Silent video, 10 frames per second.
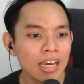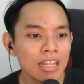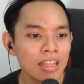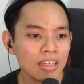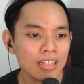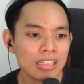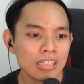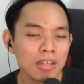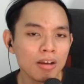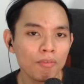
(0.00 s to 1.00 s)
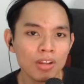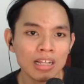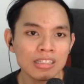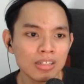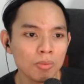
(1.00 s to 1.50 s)
And then third is being a
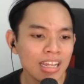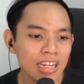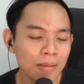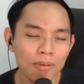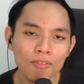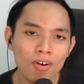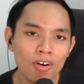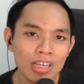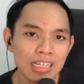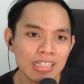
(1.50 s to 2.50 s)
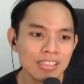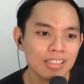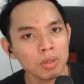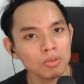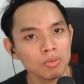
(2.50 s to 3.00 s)
freelancer. And then number four is
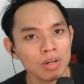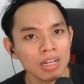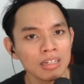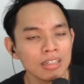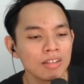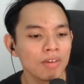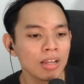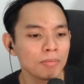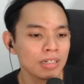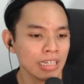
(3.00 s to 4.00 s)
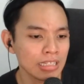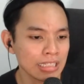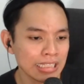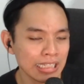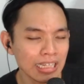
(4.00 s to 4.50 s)
you want to run a developer
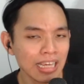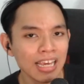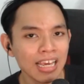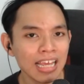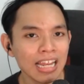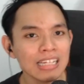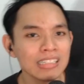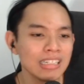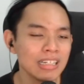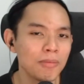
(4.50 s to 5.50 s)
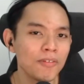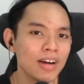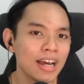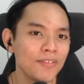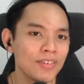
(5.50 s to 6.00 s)
agency. And lastly, number
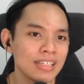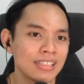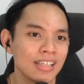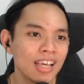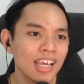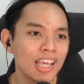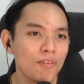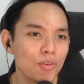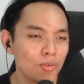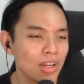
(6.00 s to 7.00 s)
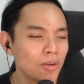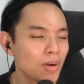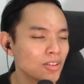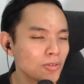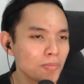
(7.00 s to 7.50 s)
five is if you really
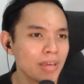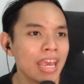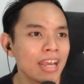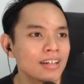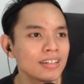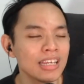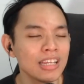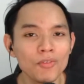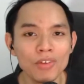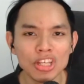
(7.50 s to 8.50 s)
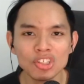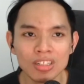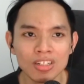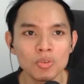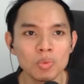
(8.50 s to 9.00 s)
want to make
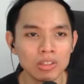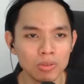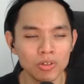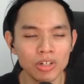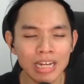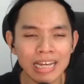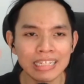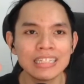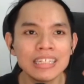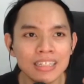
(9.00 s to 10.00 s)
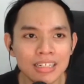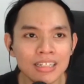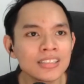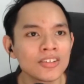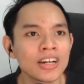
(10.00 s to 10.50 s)
innovation, you want to create
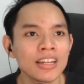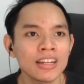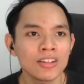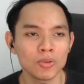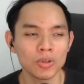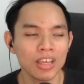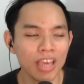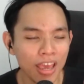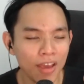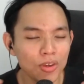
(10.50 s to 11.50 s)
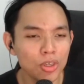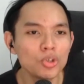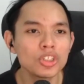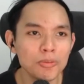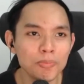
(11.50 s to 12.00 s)
ideas, right, to have a
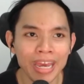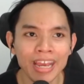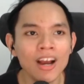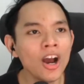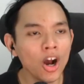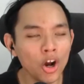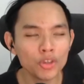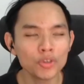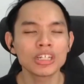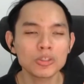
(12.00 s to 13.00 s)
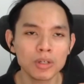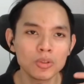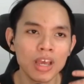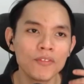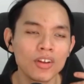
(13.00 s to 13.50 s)
huge impact, or you just want
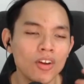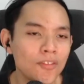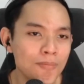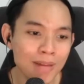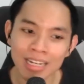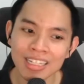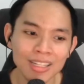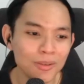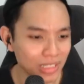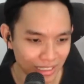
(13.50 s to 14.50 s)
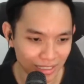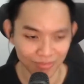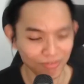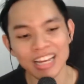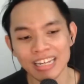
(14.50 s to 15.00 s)
to have a lot of money, which
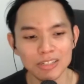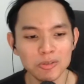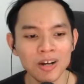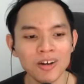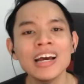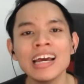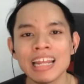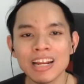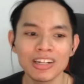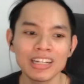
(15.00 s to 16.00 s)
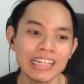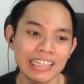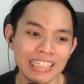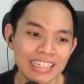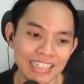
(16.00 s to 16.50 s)
is fine as well, then
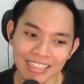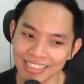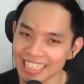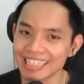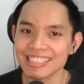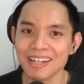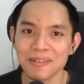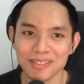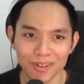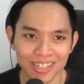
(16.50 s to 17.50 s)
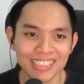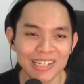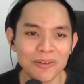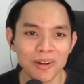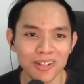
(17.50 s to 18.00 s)
creating a tech startup is
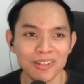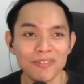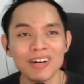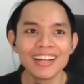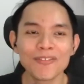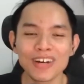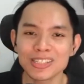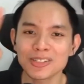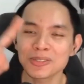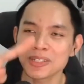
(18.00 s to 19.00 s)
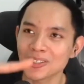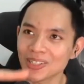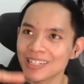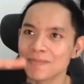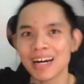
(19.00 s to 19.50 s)
honestly one of the fastest way to
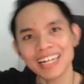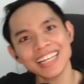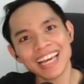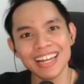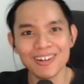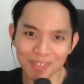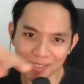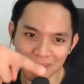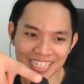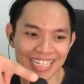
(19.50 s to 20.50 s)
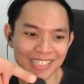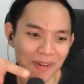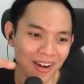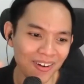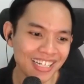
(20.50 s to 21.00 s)
earn money and lose money as
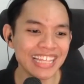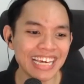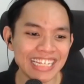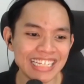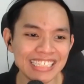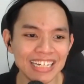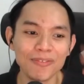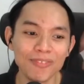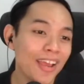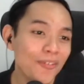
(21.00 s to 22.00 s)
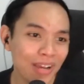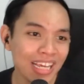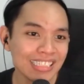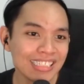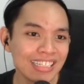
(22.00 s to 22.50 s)
well. That is the 5
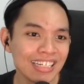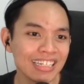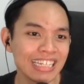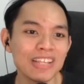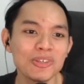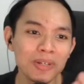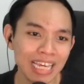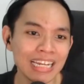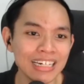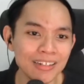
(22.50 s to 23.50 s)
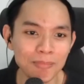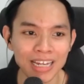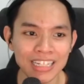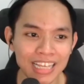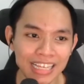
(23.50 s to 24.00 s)
ways that you can earn
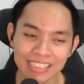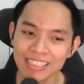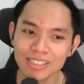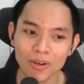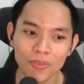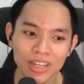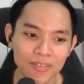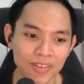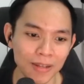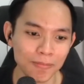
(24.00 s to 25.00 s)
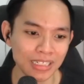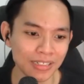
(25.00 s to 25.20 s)
money as a software developer.